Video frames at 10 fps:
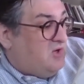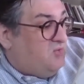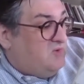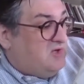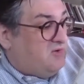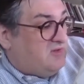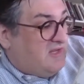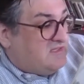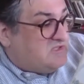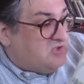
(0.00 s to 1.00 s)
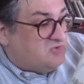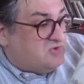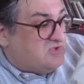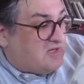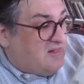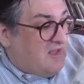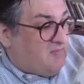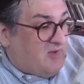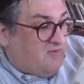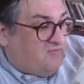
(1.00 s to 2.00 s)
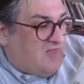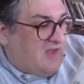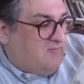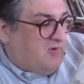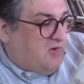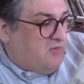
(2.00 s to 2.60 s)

We don't like children to climb on the flagpole.